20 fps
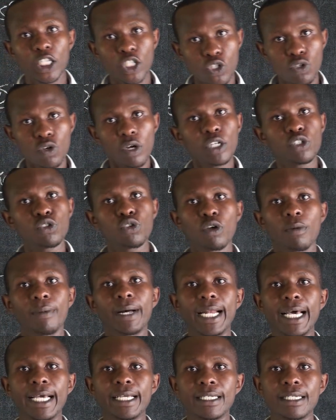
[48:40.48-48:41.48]
is going to
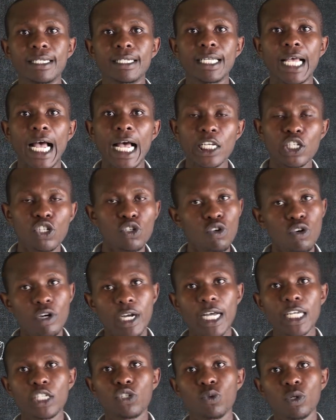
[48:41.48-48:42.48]
normalize as
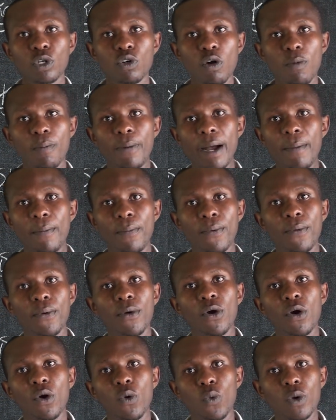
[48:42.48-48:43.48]
long as we cope
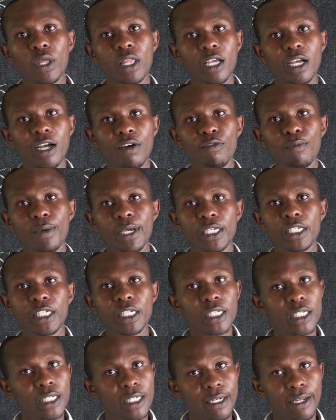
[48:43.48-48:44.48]
up with the
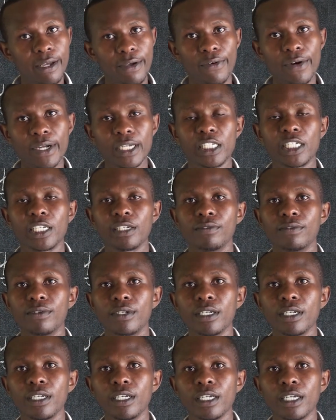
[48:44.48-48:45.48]
government
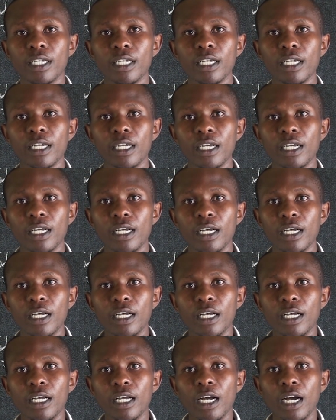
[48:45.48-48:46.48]
directives.
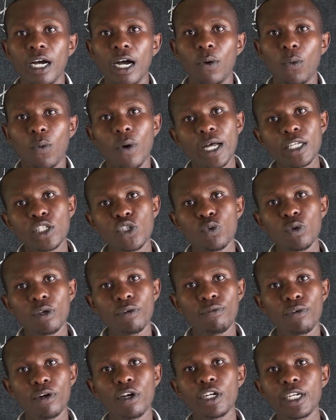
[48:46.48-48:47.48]
Once
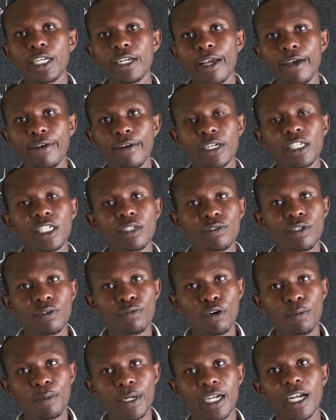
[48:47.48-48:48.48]
we follow the directives
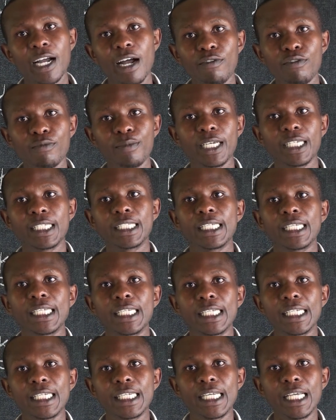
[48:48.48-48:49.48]
from the government,
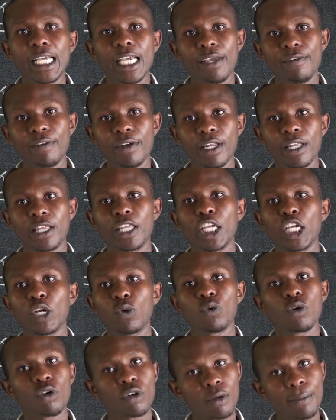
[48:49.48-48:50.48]

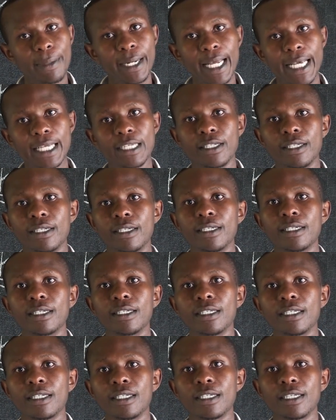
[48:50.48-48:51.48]
everything will normalize.
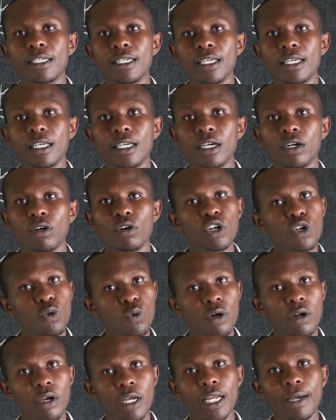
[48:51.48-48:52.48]
God
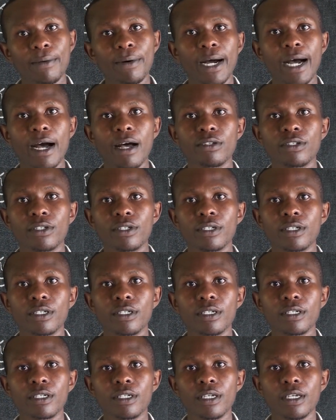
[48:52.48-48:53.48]
will enable
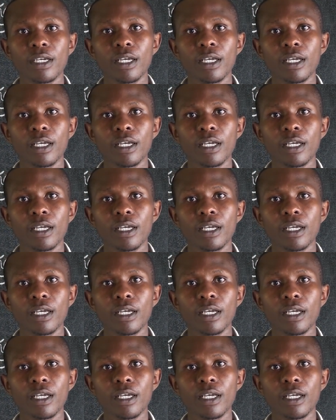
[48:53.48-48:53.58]
us.